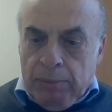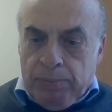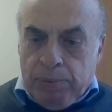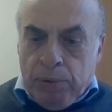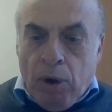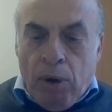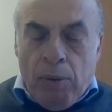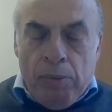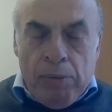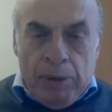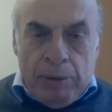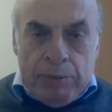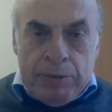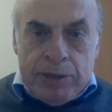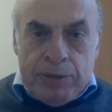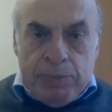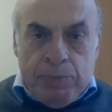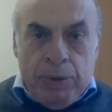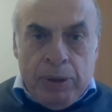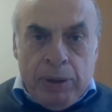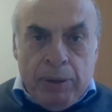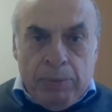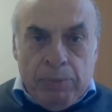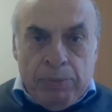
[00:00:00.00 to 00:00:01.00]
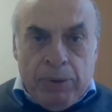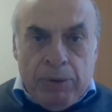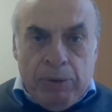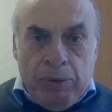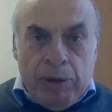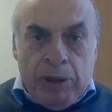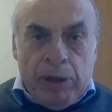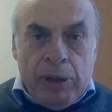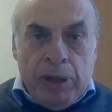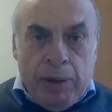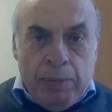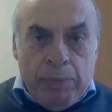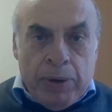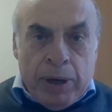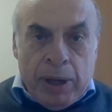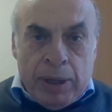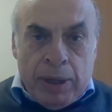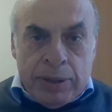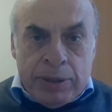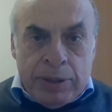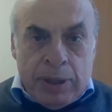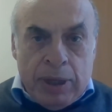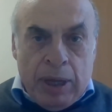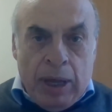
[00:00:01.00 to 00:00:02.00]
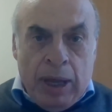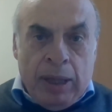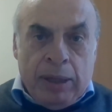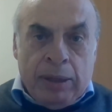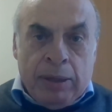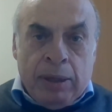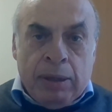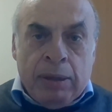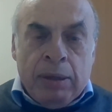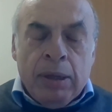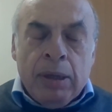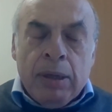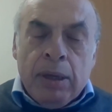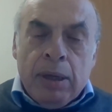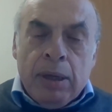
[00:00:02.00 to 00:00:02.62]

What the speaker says: problem is between liberals and